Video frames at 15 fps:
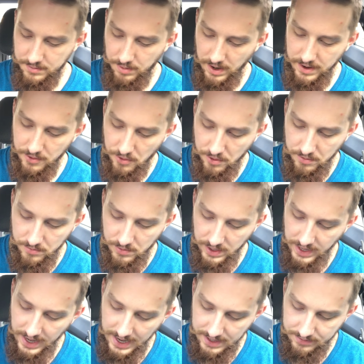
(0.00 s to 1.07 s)
By whom
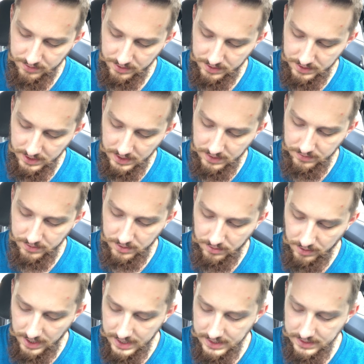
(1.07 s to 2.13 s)
we have received
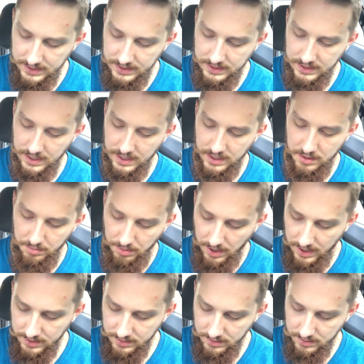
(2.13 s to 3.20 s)
grace and
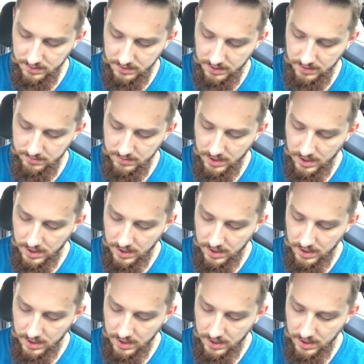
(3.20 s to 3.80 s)
apostleship